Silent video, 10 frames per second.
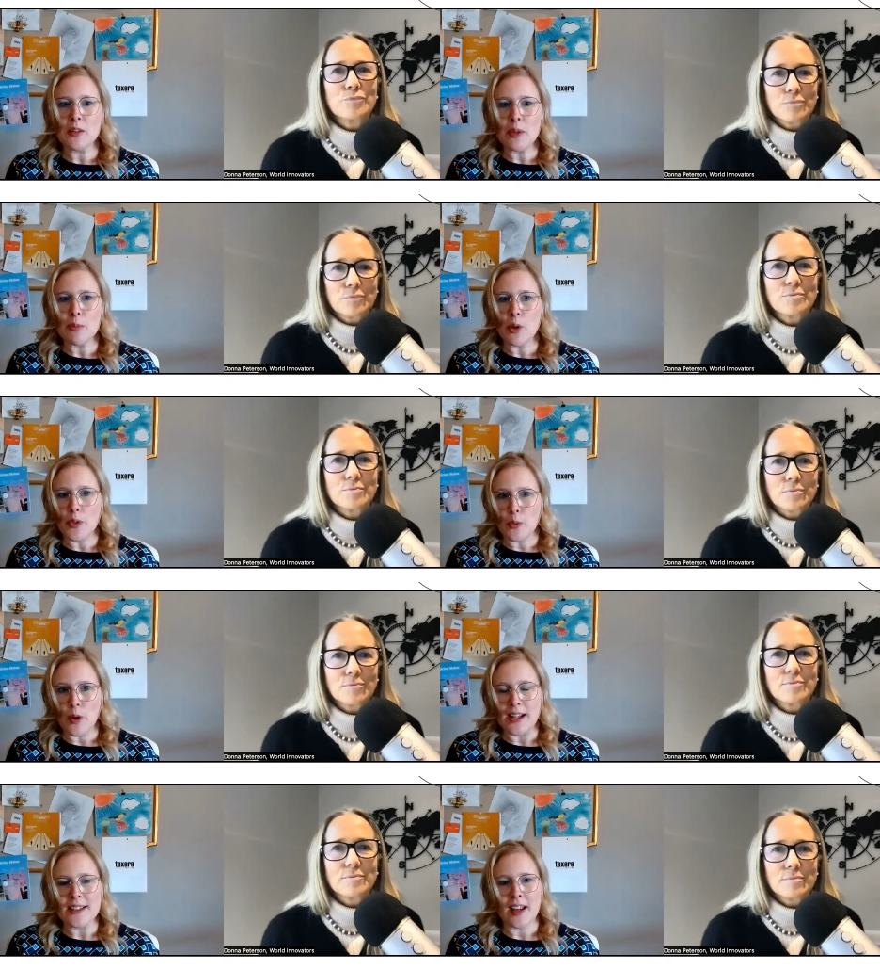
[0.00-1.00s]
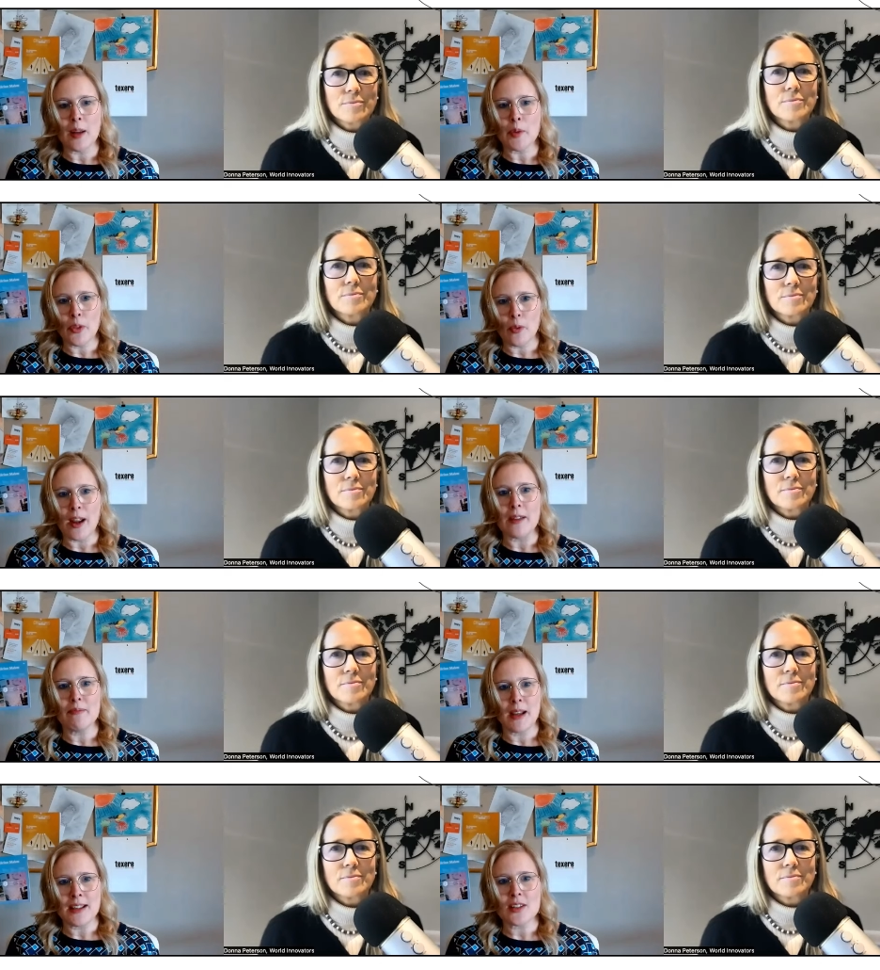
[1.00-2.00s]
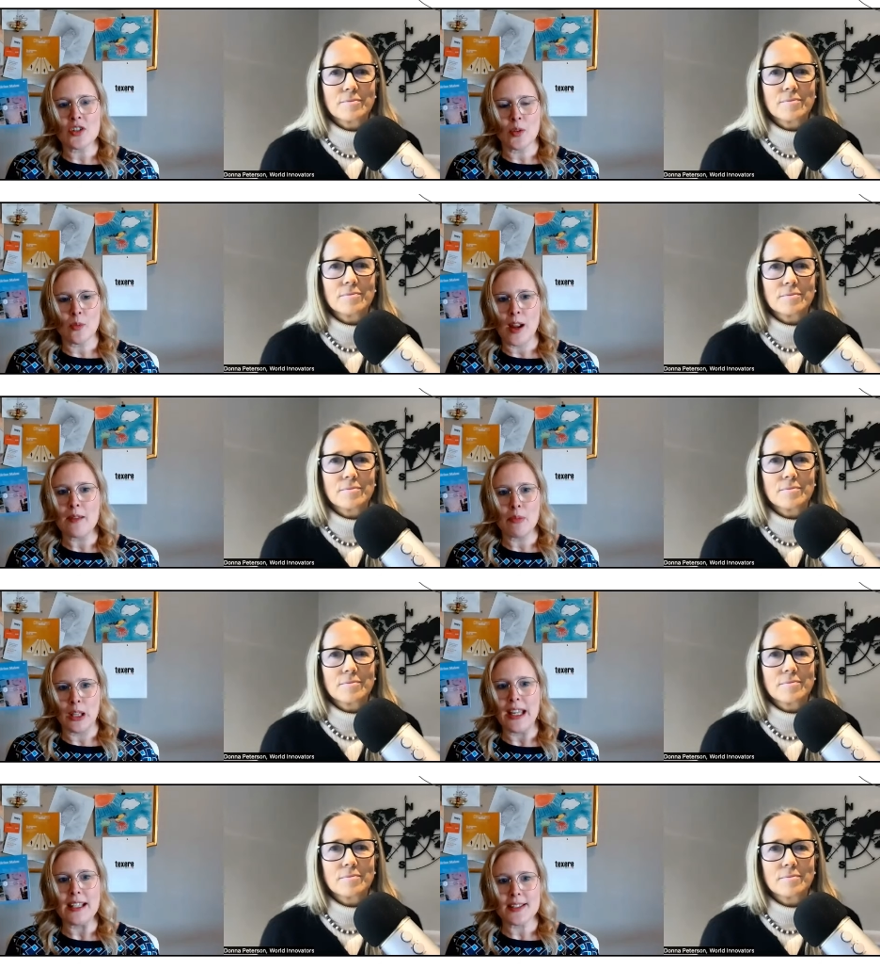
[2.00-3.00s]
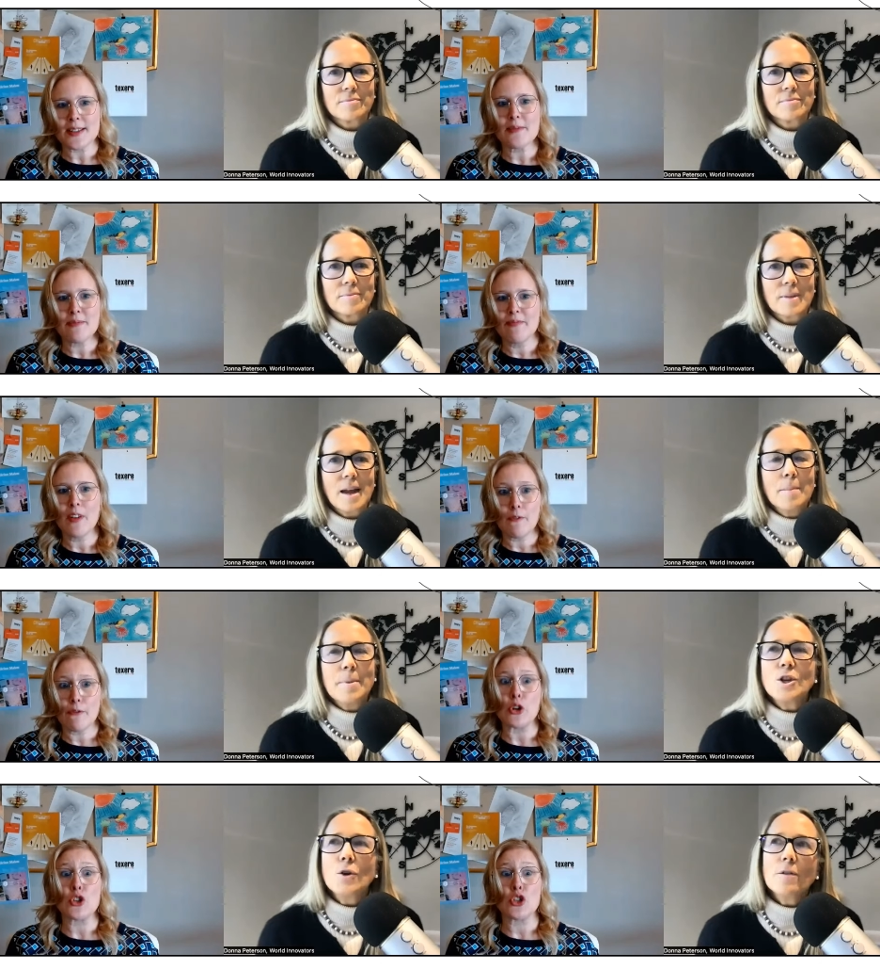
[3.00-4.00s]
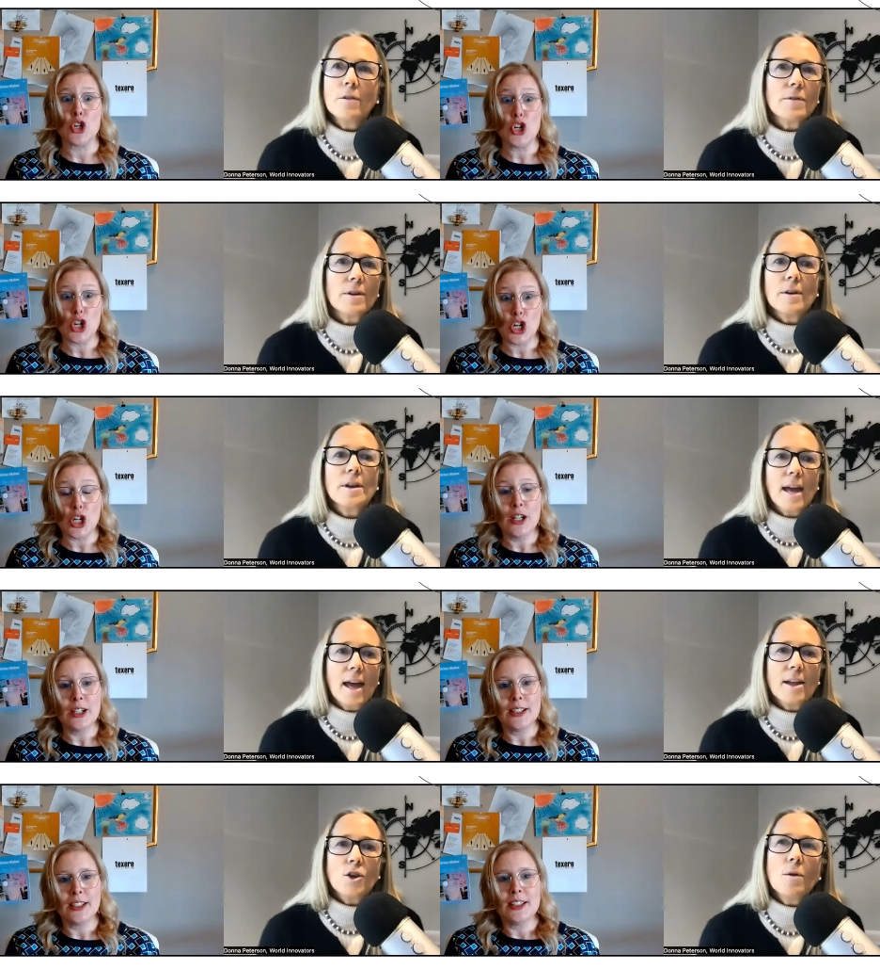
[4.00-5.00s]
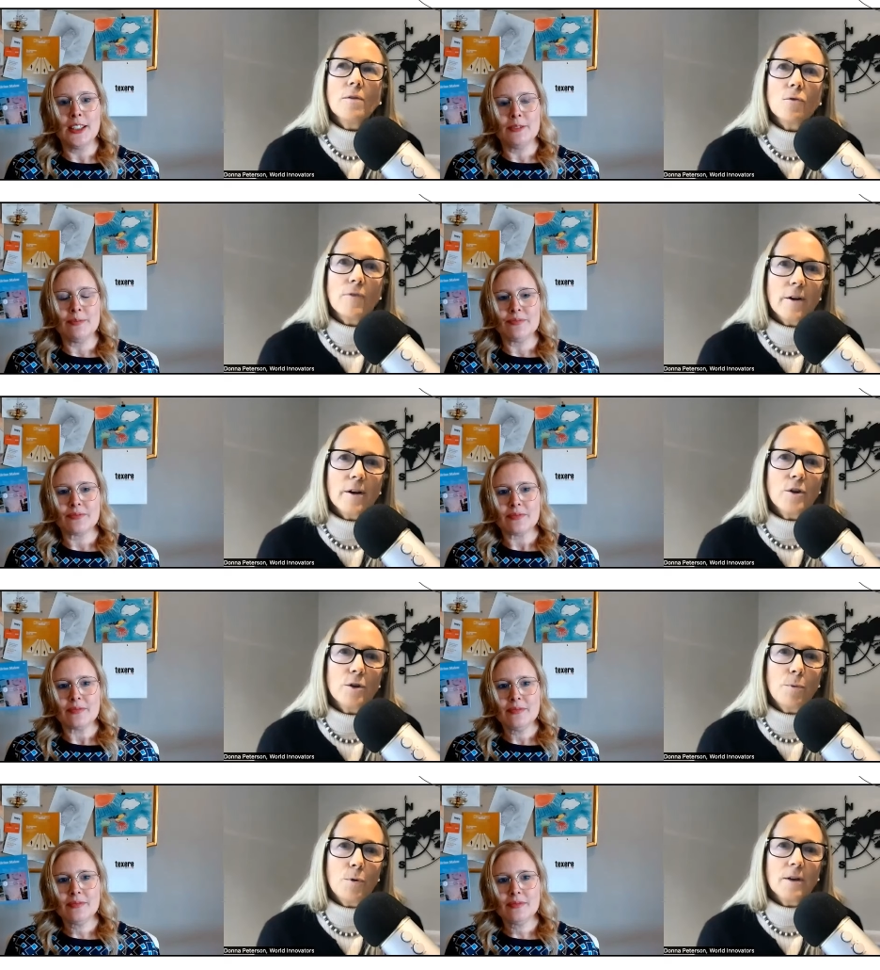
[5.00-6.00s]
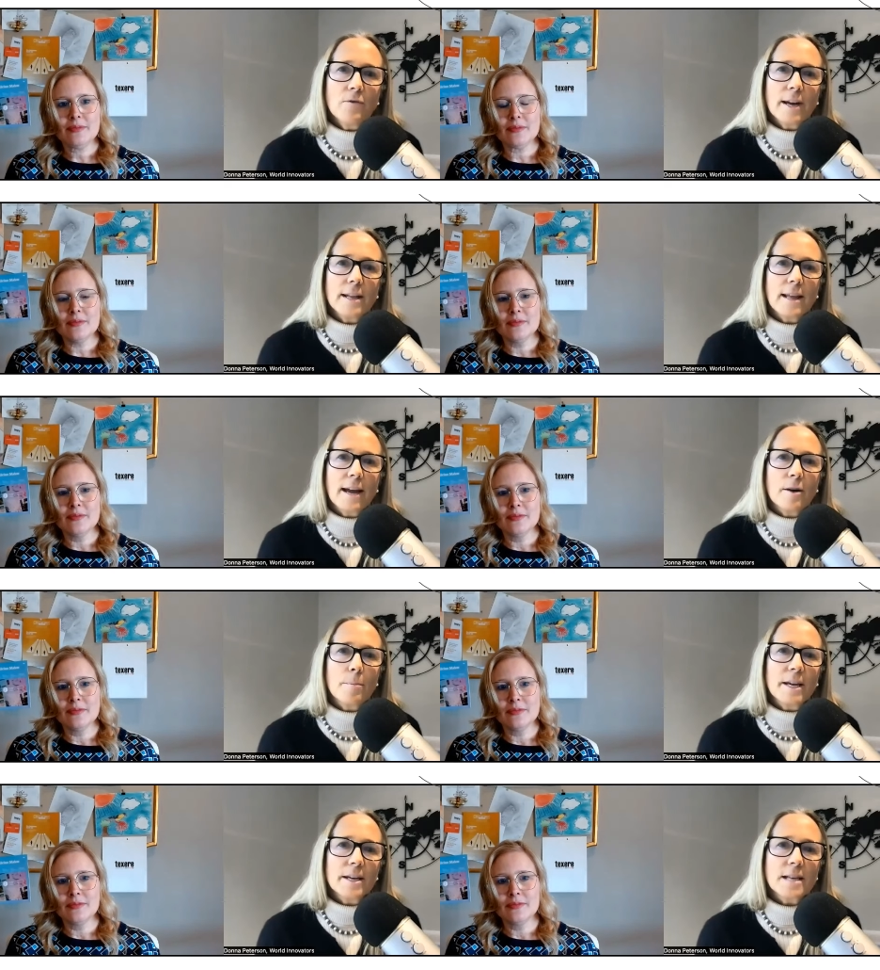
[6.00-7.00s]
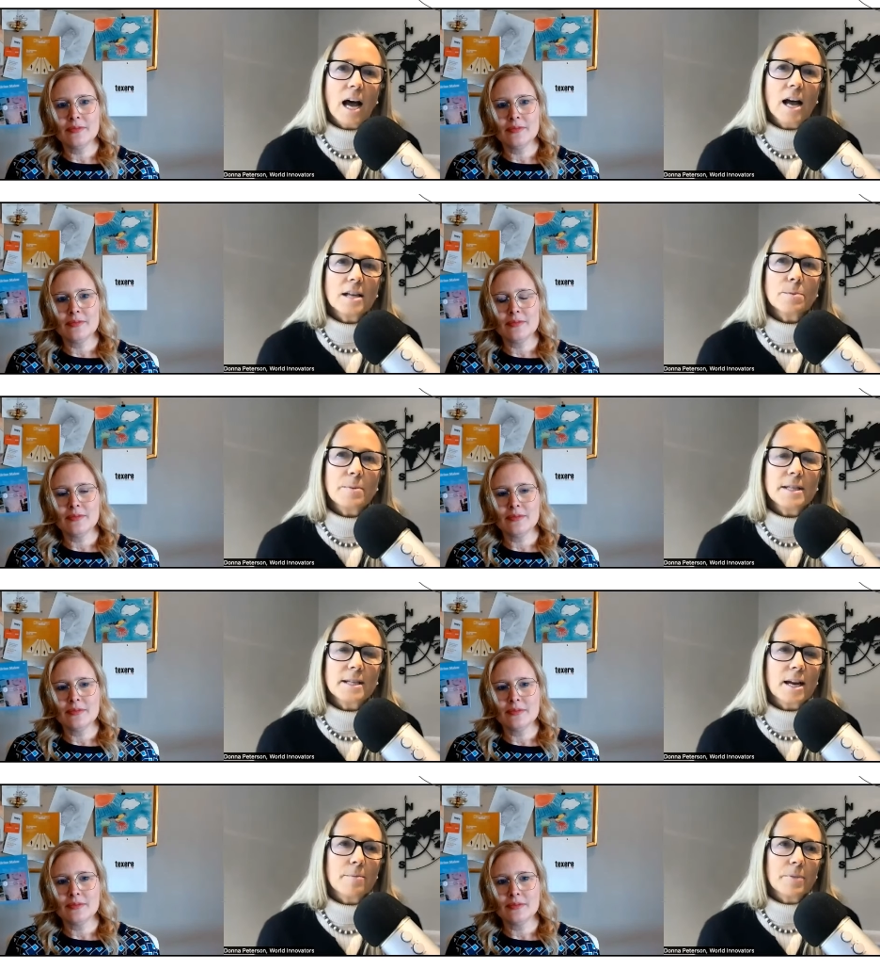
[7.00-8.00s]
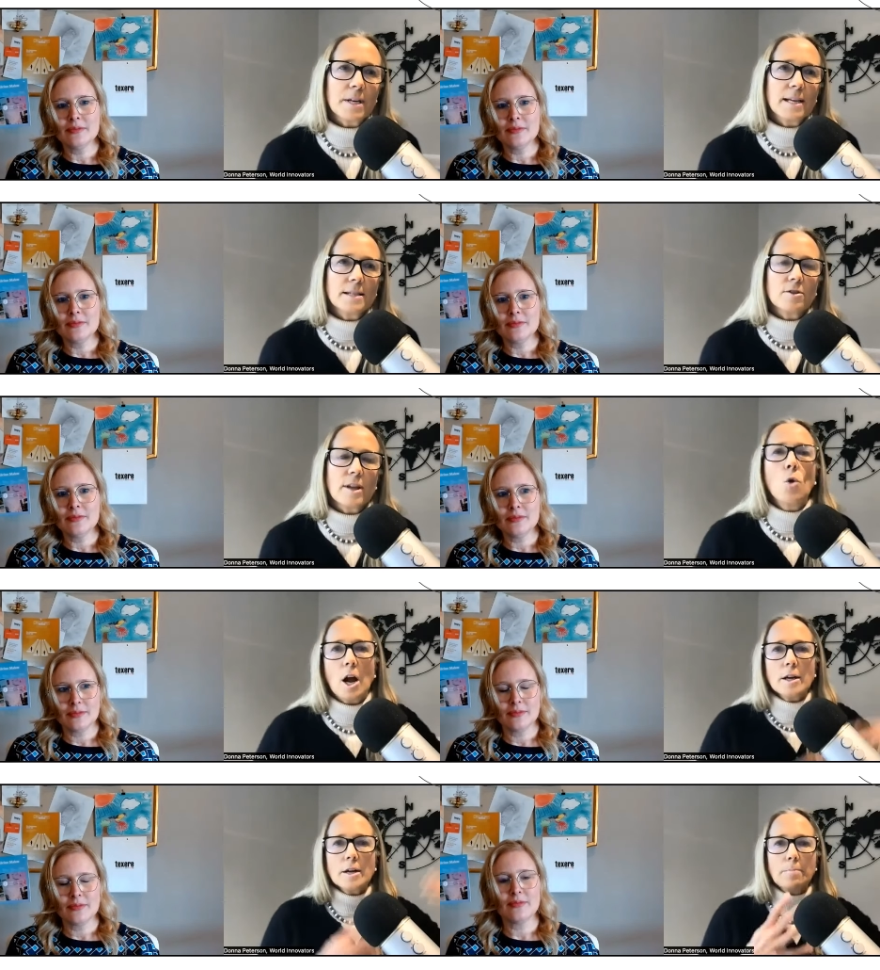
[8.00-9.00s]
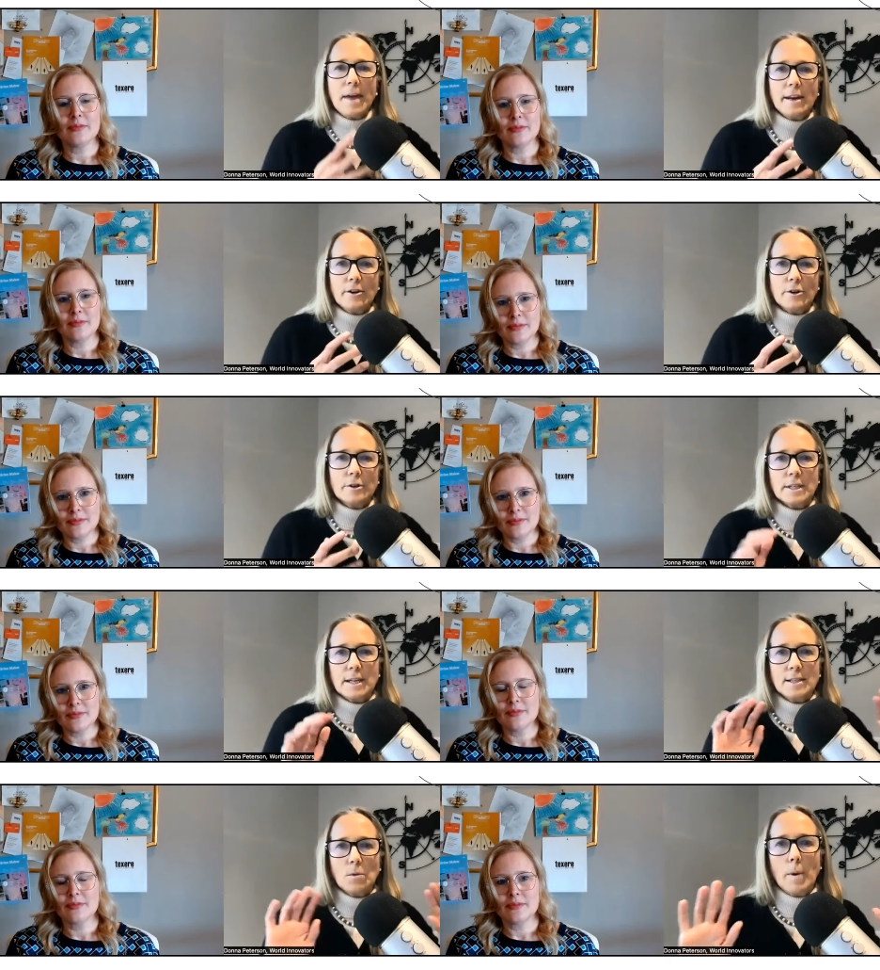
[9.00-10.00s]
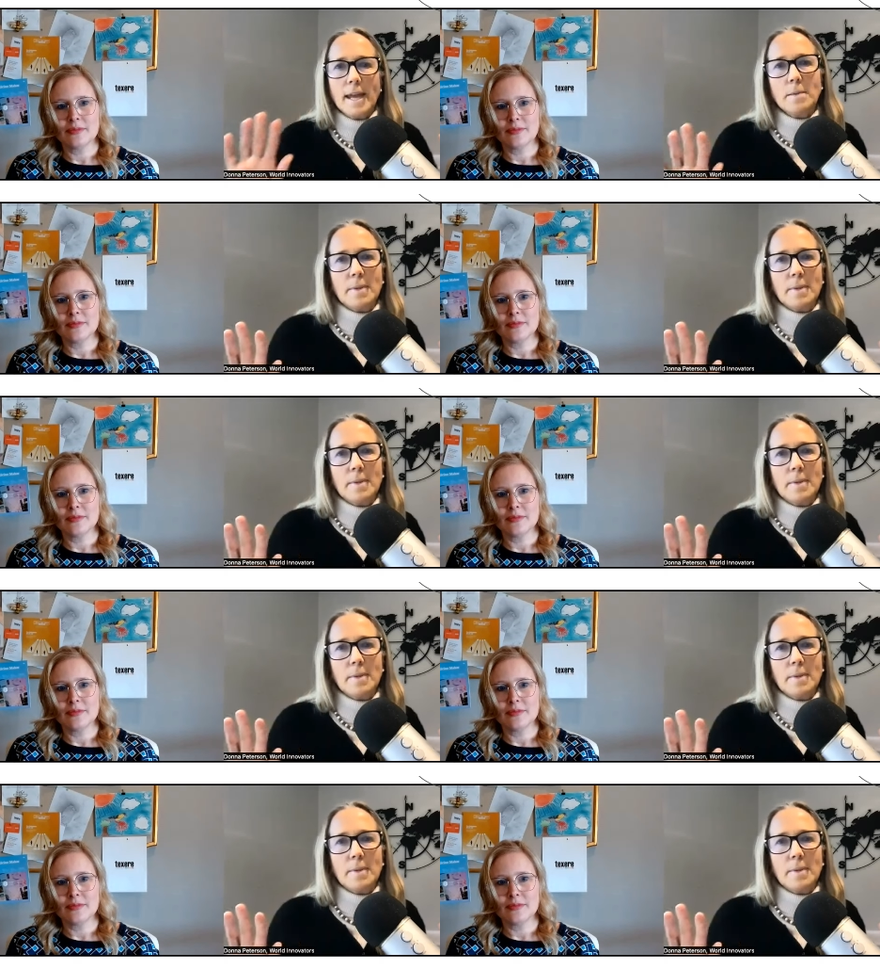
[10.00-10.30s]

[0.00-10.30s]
Speaker 1: hitting people at the right time with the right message in the right place. But you have a,
Speaker 2: yeah, and you have a very good point right there because I'll speak to companies and oh, our competitors. And I said, wait a